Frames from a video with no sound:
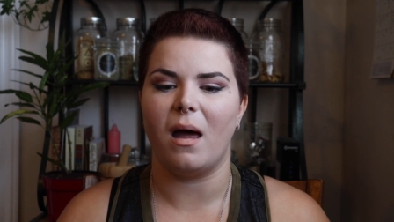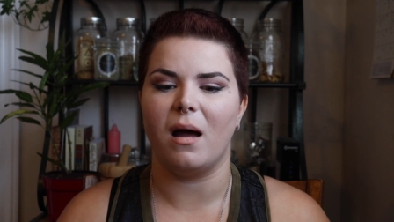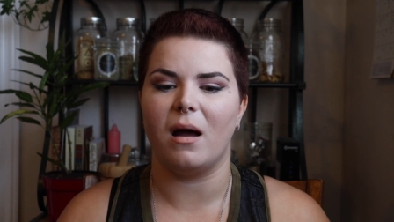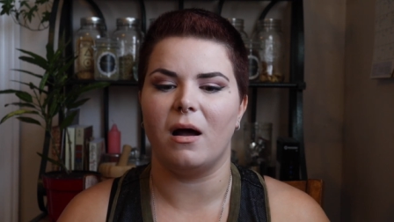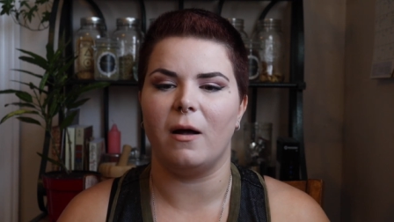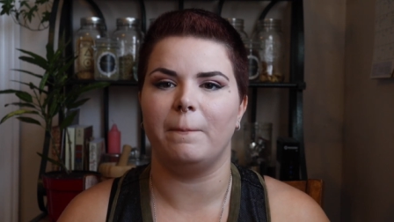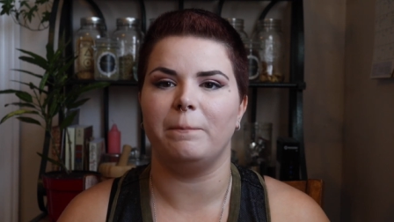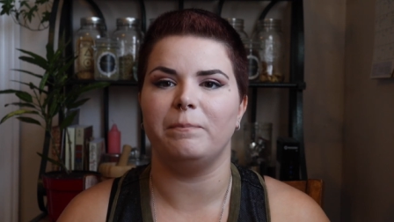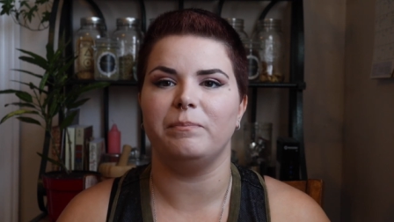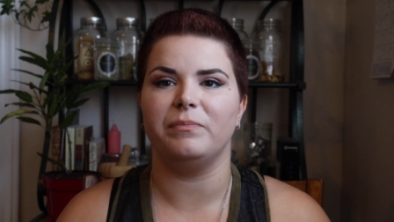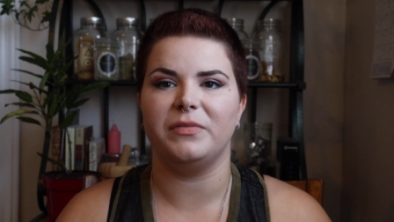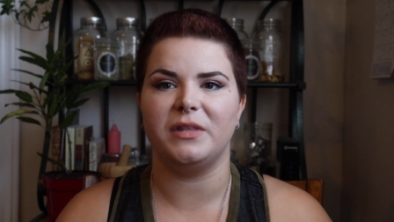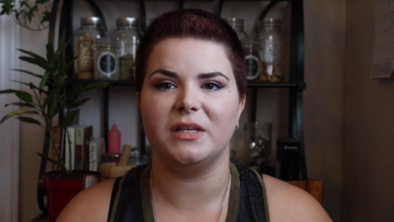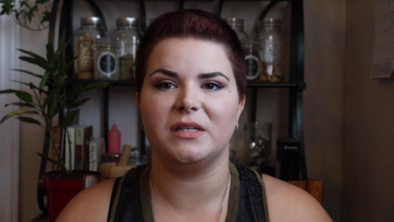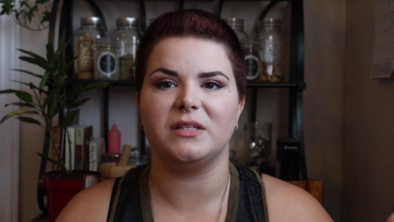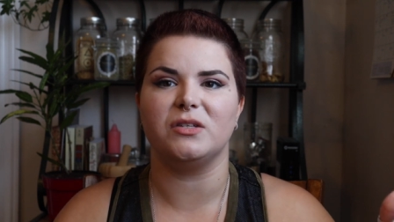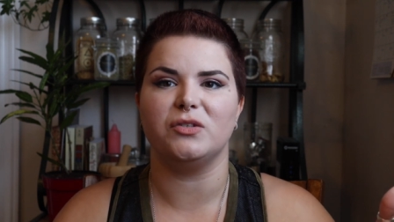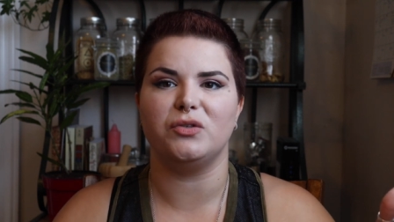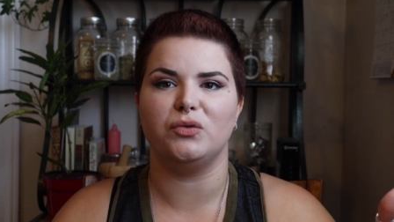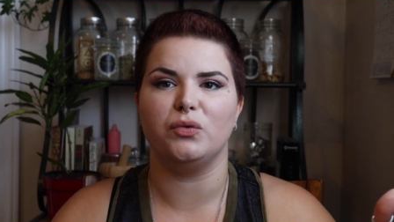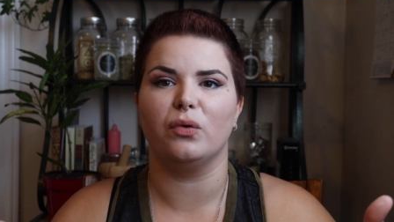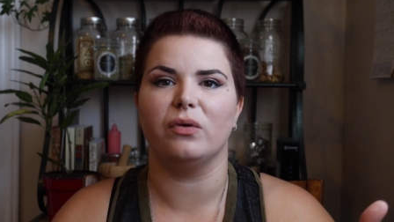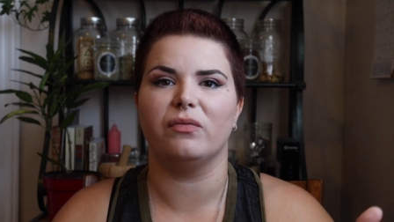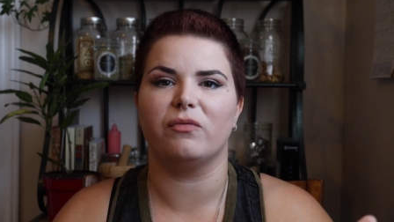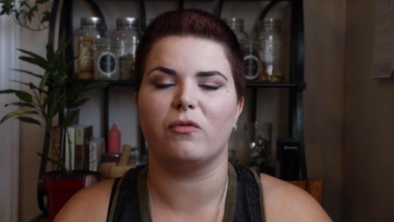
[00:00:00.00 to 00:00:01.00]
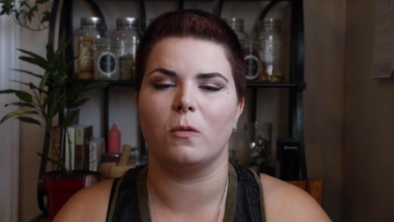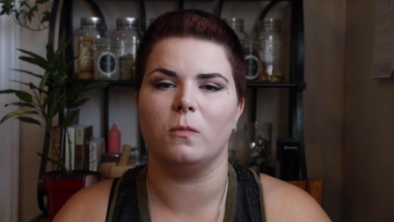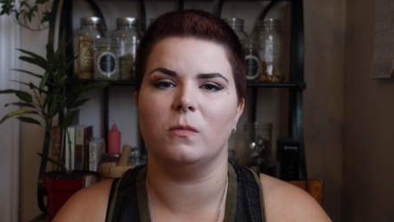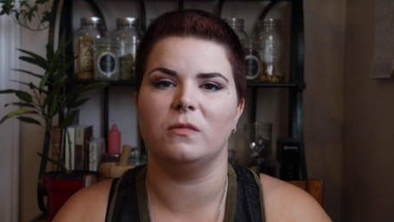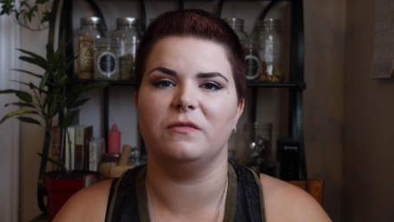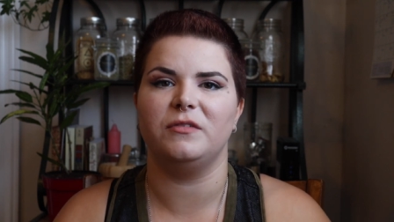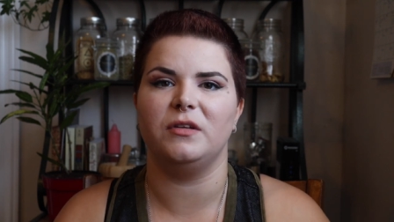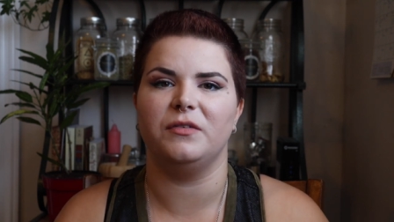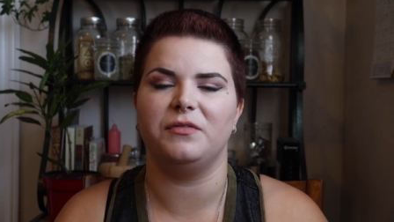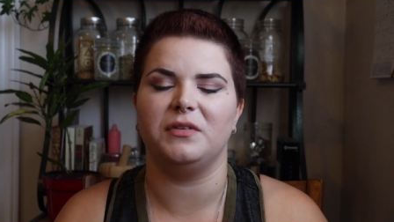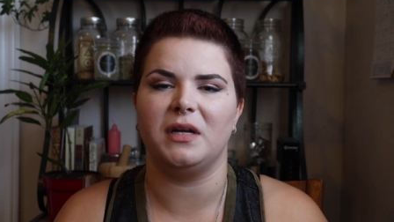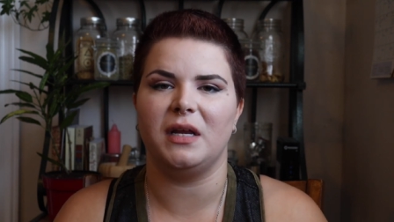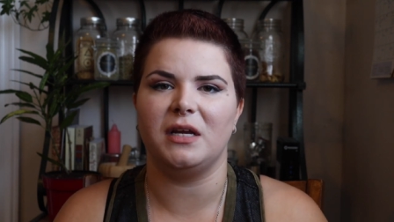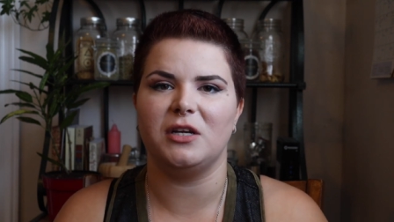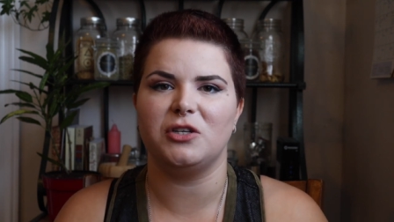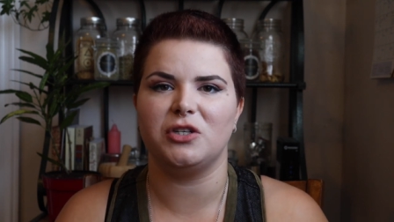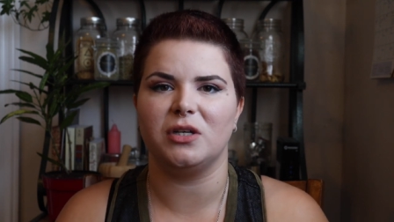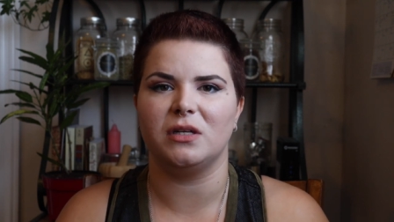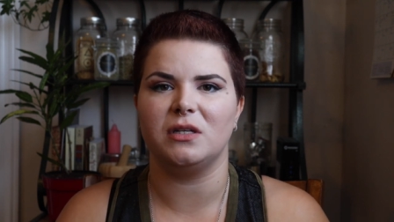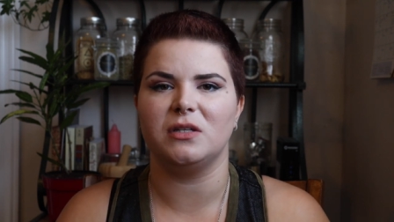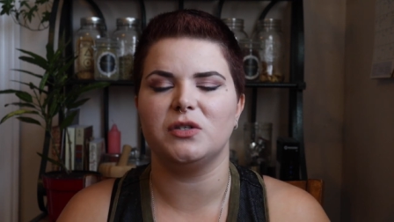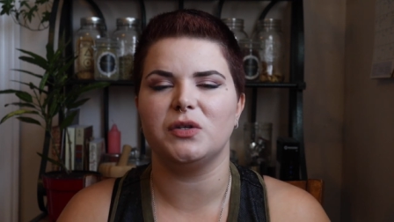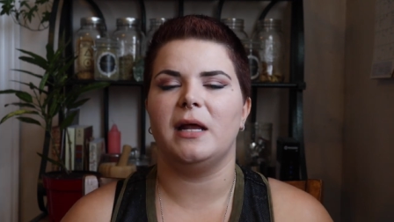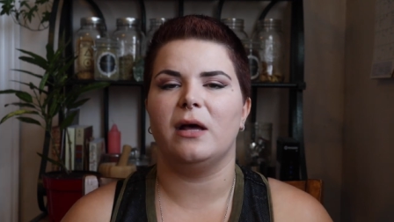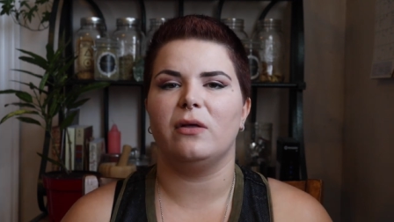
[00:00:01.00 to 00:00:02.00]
um, this is your form of divination.